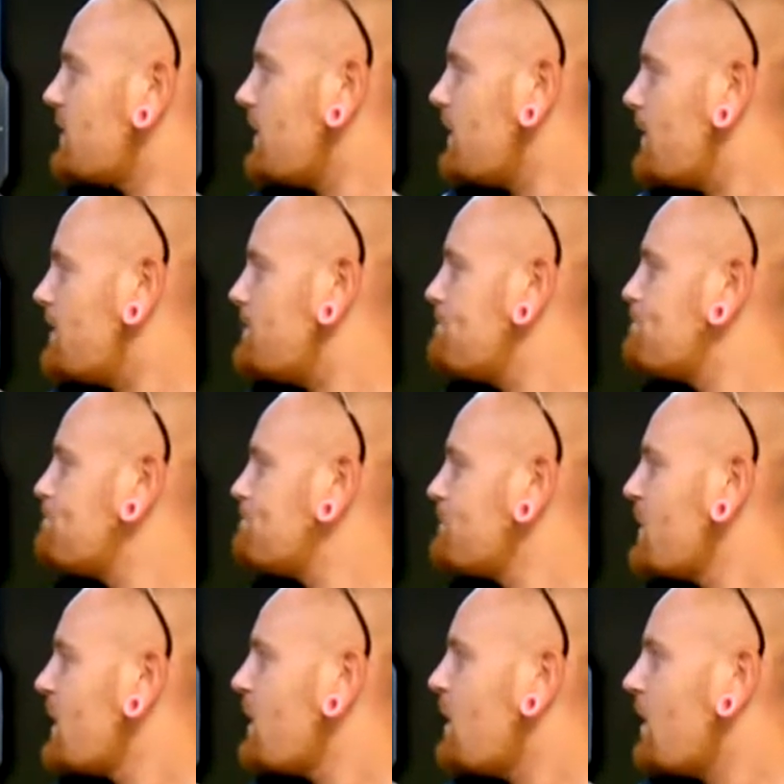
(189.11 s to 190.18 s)

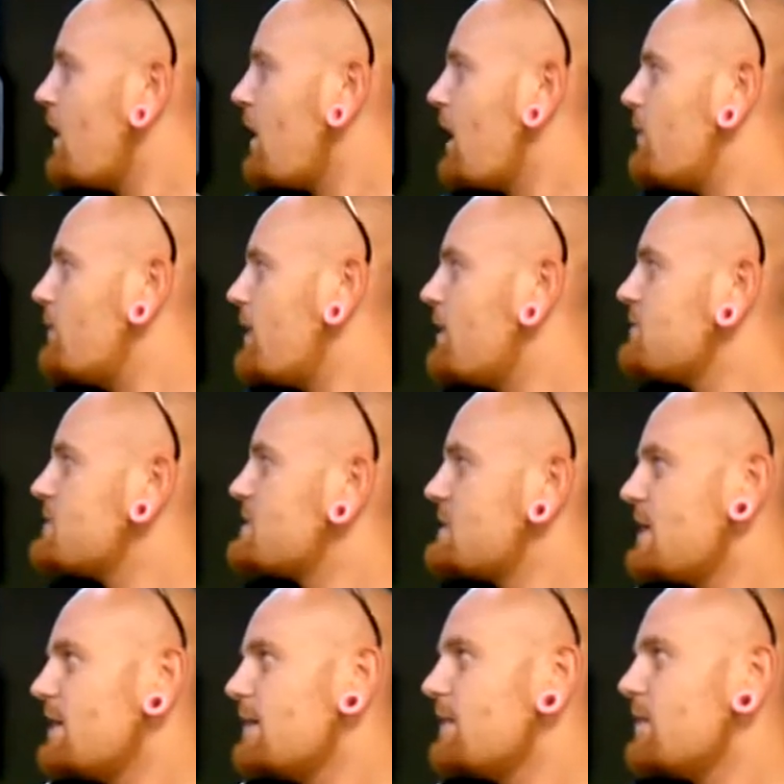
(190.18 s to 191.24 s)
I would have to
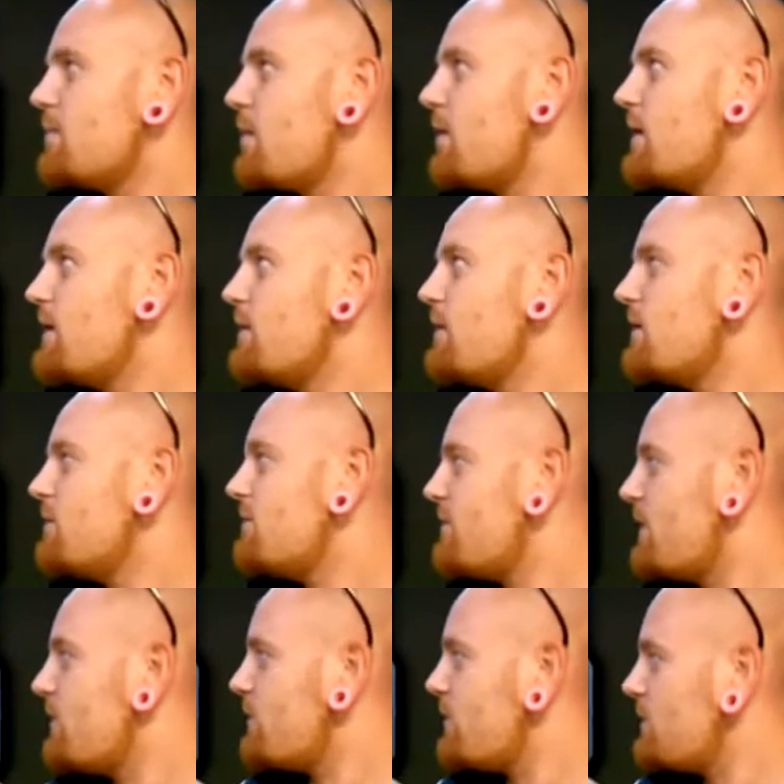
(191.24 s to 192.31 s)
say that the Bodyguard
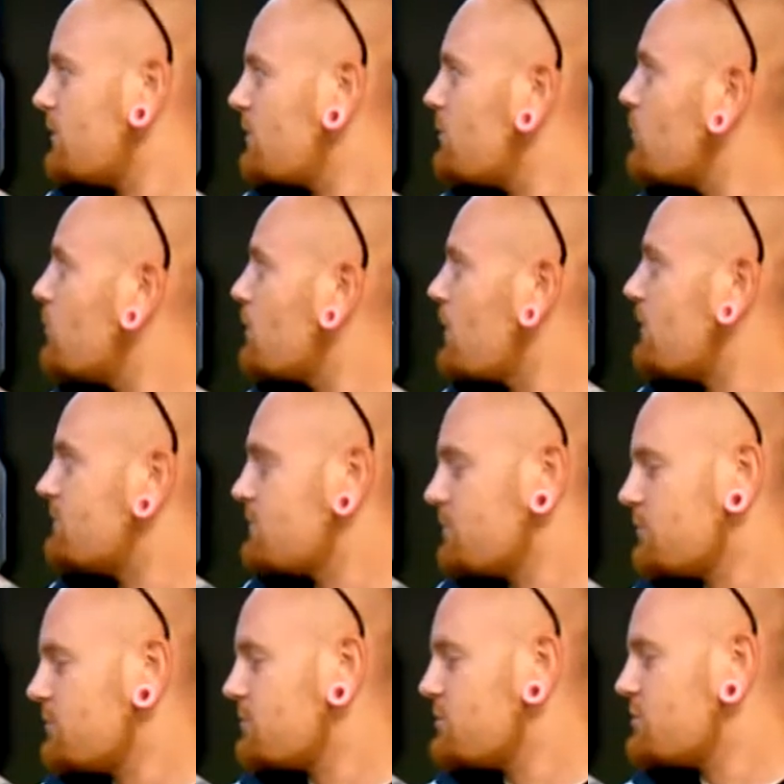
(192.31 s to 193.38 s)
felt a little more
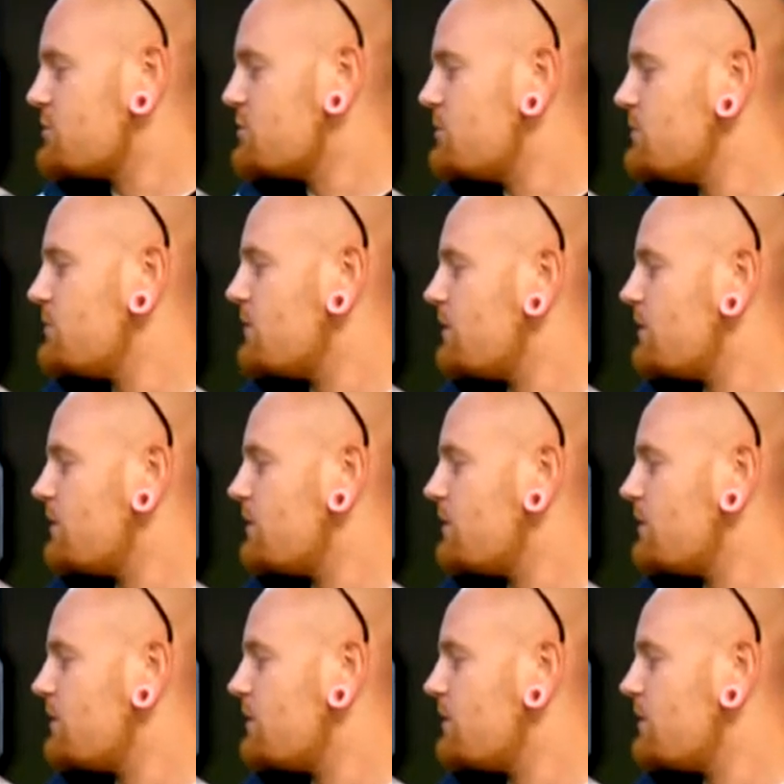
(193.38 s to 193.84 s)
comfortable to shoot